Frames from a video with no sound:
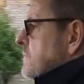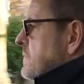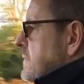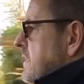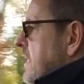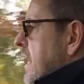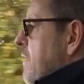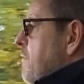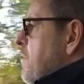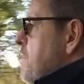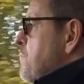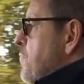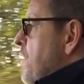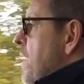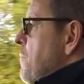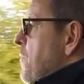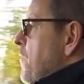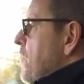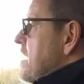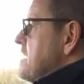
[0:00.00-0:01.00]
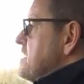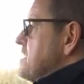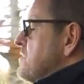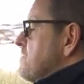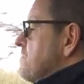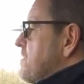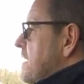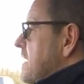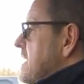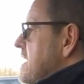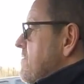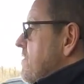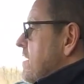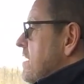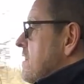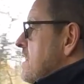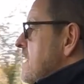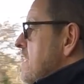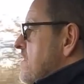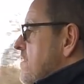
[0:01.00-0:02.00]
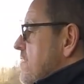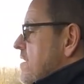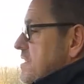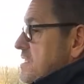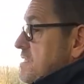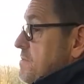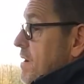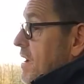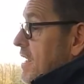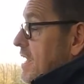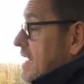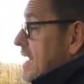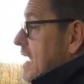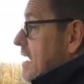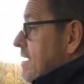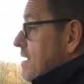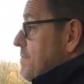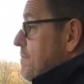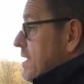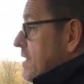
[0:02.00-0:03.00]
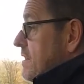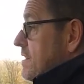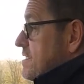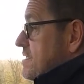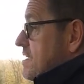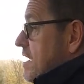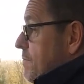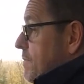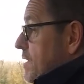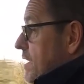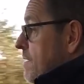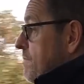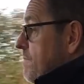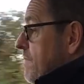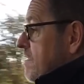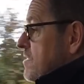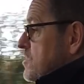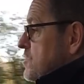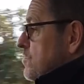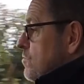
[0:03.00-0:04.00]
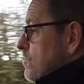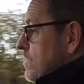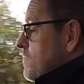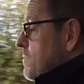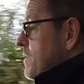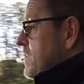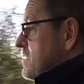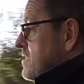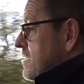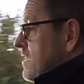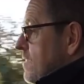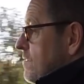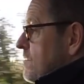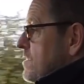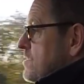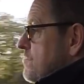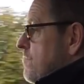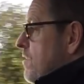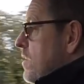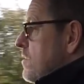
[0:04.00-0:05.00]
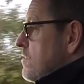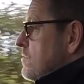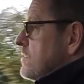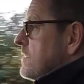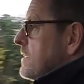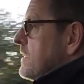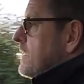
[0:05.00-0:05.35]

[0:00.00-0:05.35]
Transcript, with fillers: Now, in preparation for leaving the 30-mile-an-hour limit that's coming up very shortly, because I know this road,